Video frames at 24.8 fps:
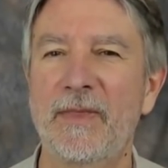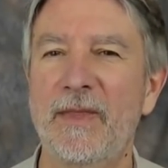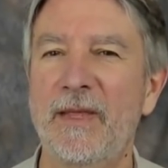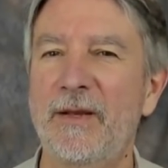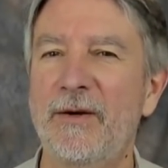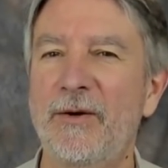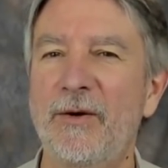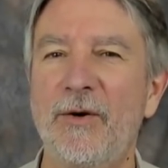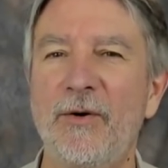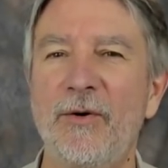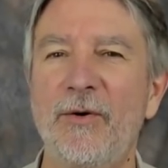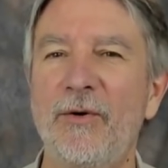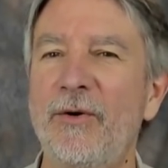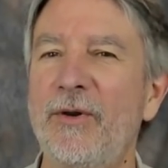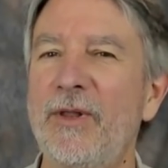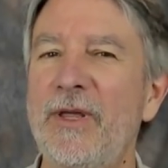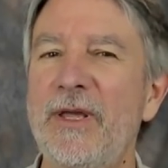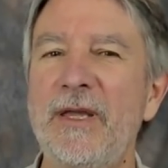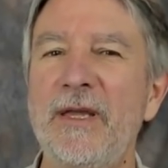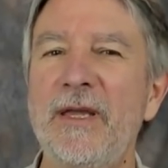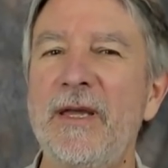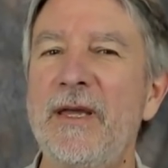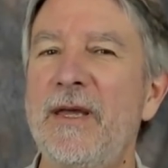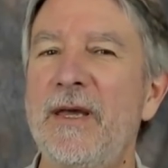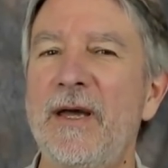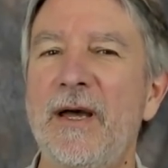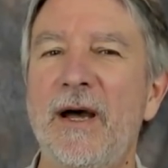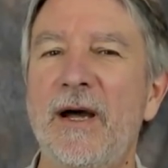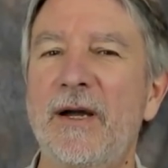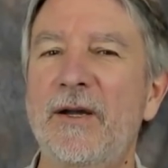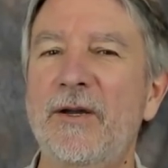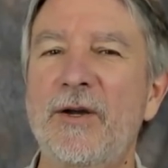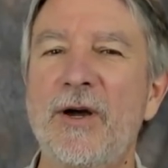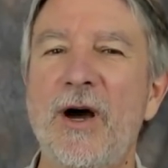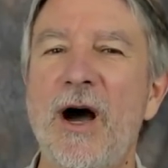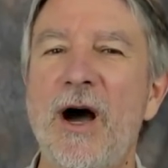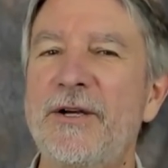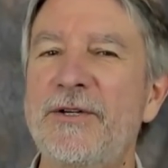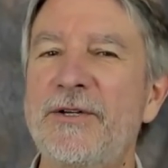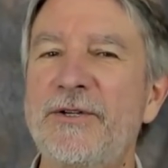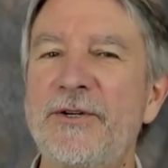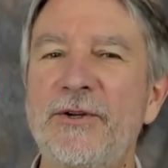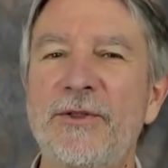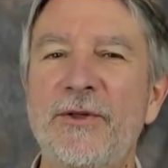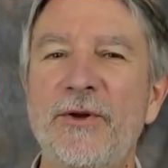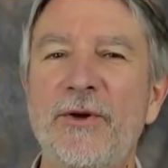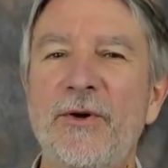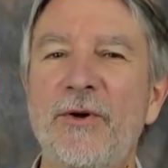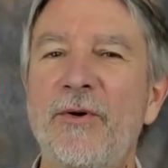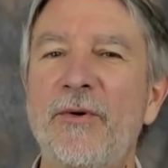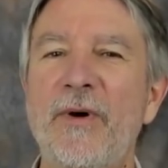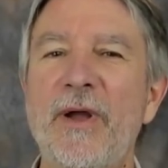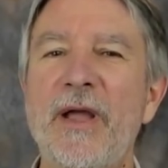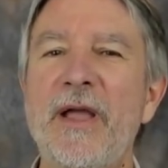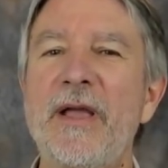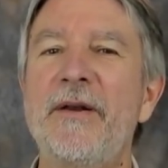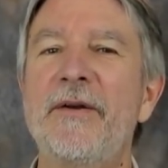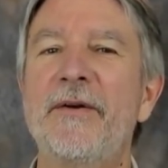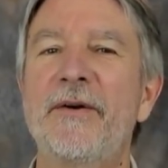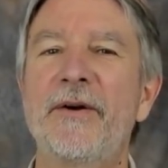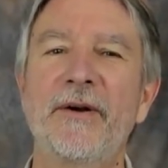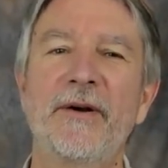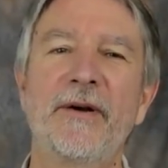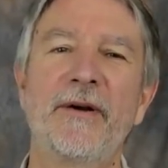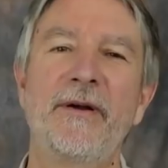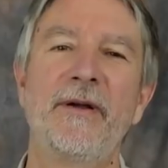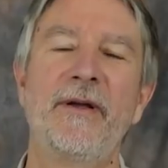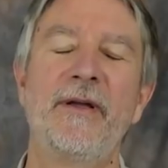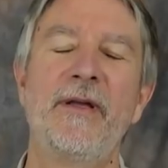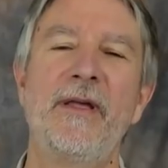And only a conscious creator